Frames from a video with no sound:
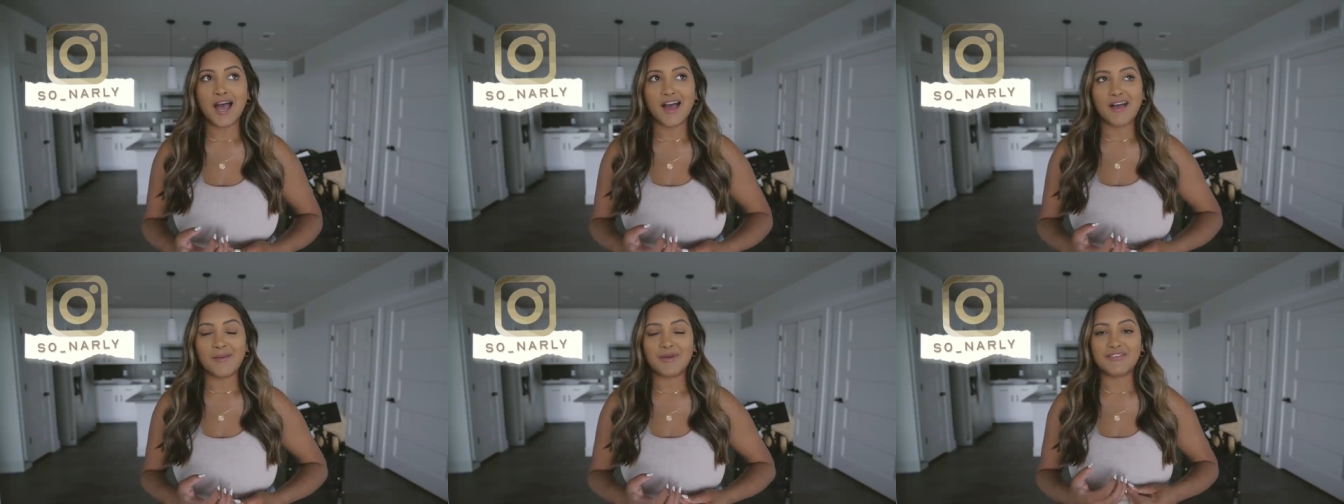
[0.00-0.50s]

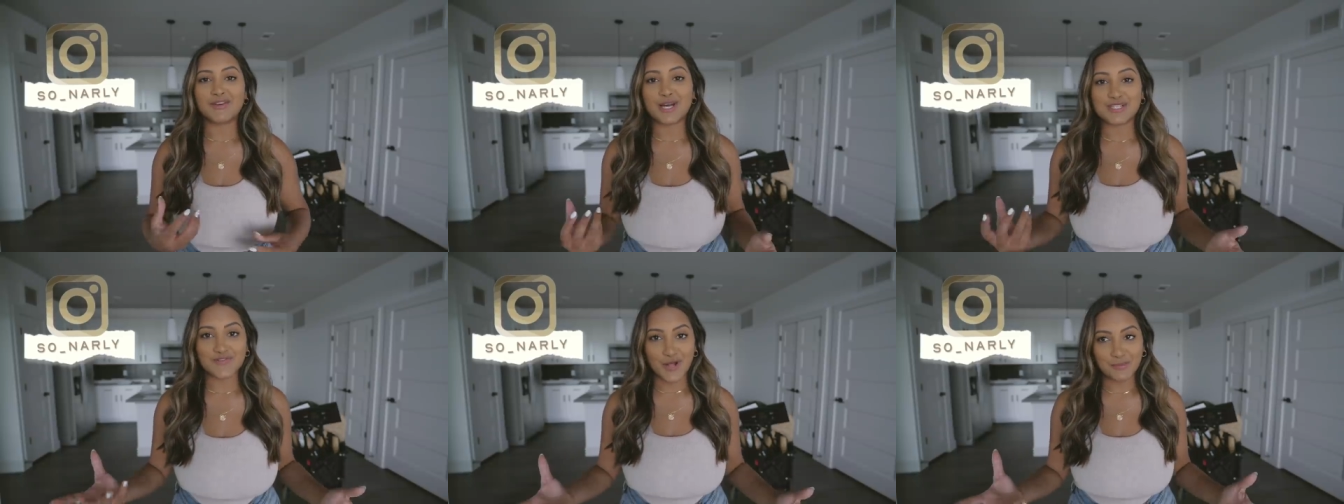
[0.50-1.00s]
um, if you
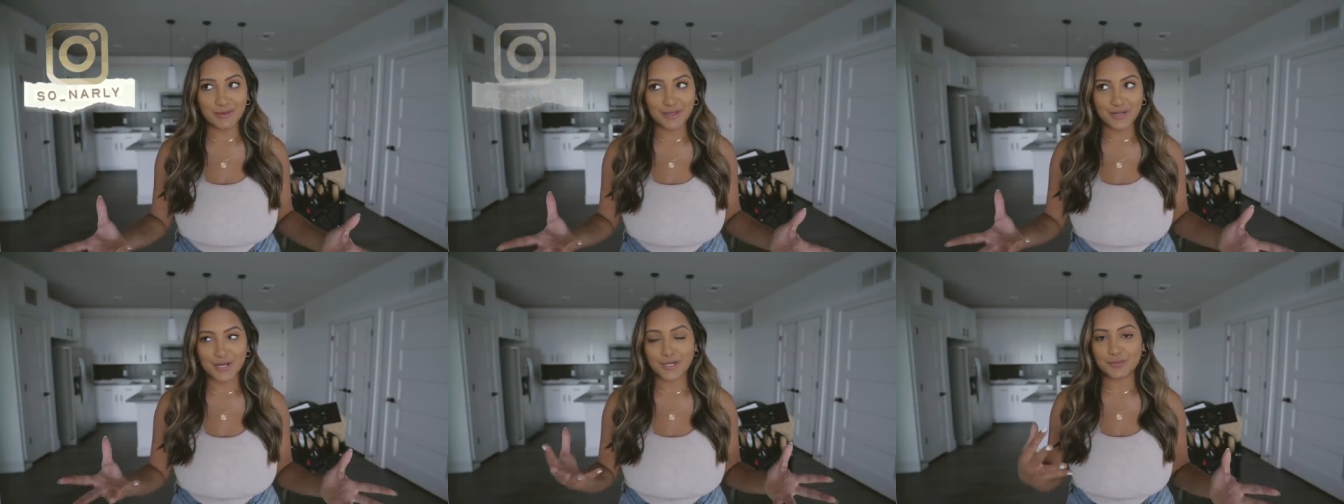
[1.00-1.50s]
guys follow me
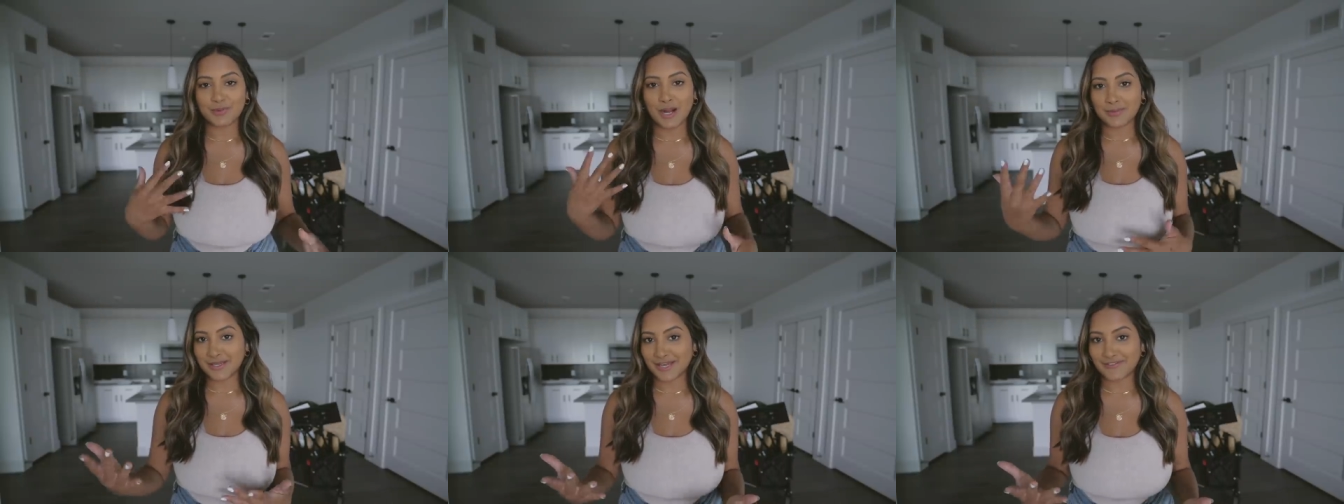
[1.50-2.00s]
on there, you
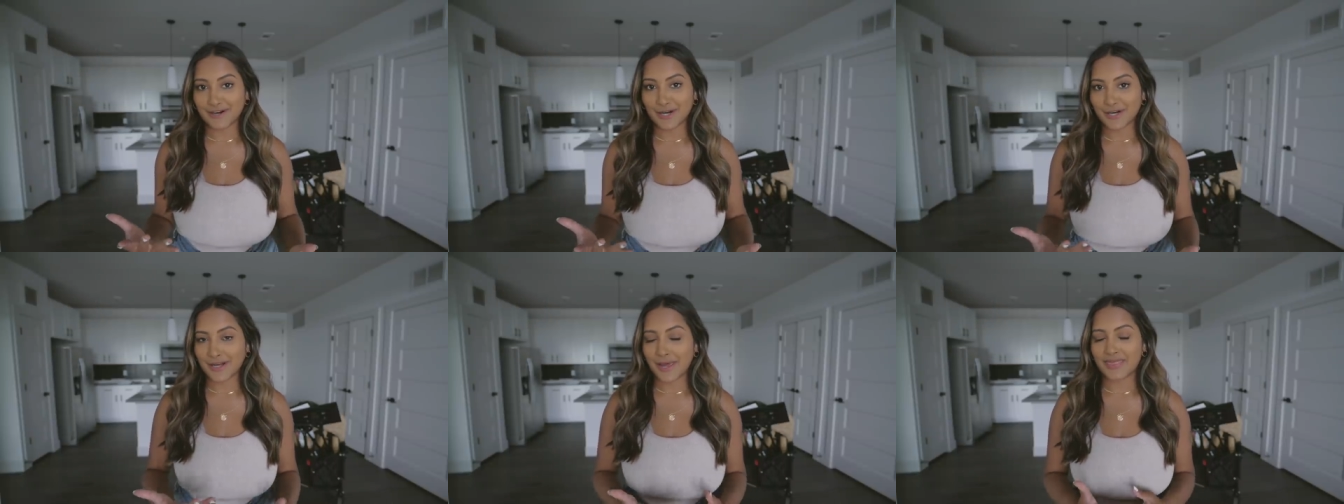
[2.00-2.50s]
probably have
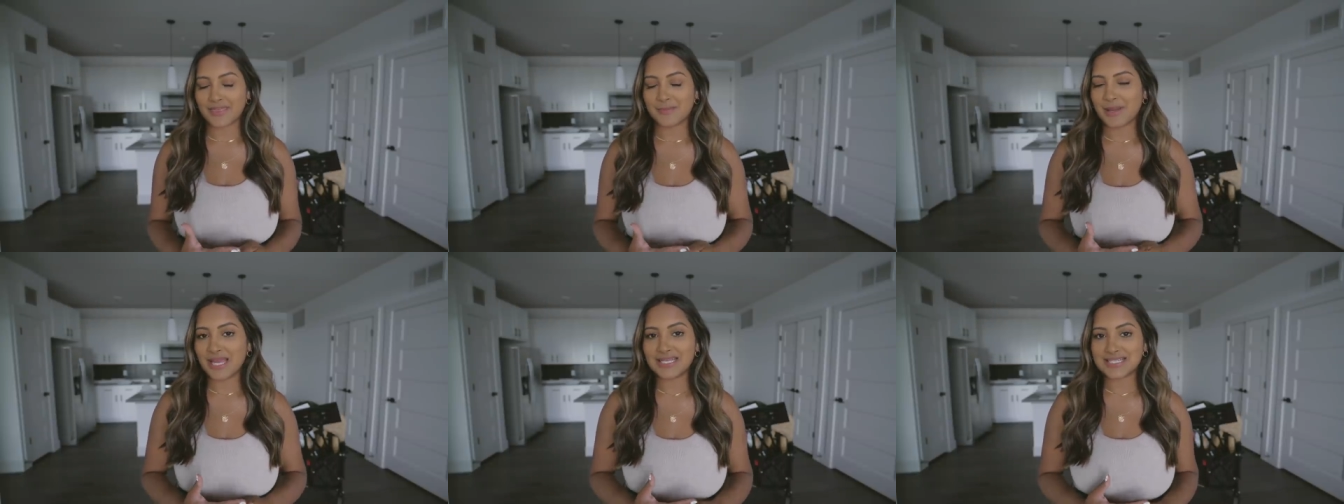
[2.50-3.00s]
heard the
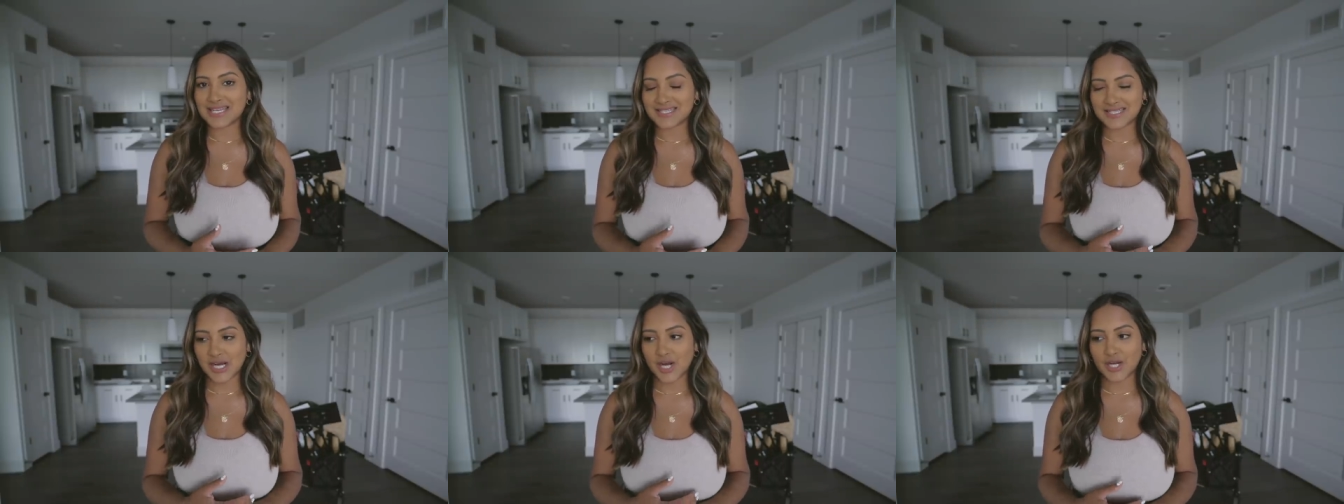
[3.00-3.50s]

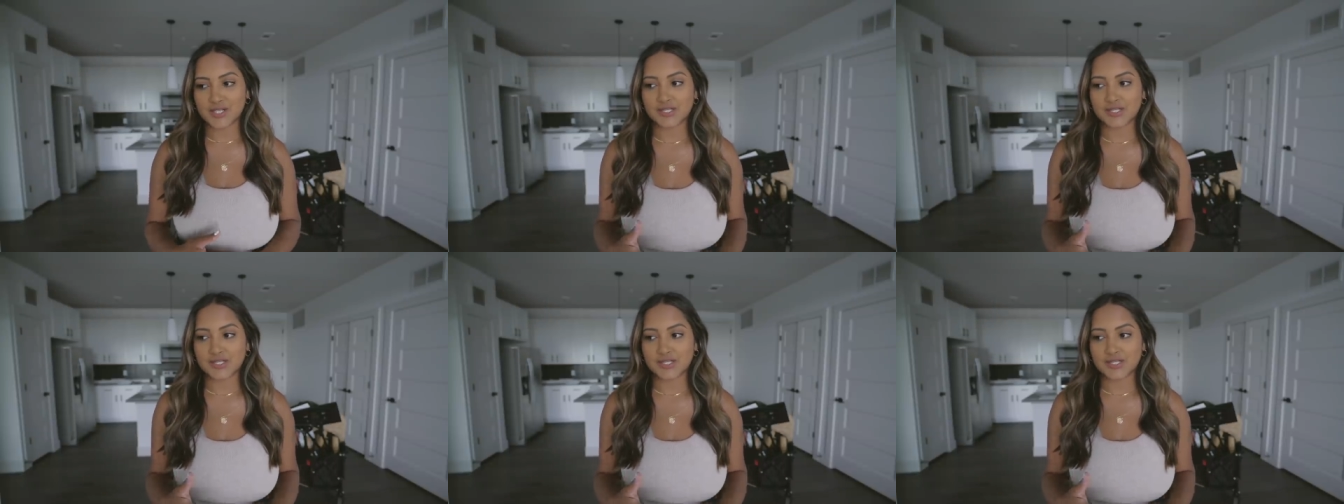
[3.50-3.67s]
painting saga.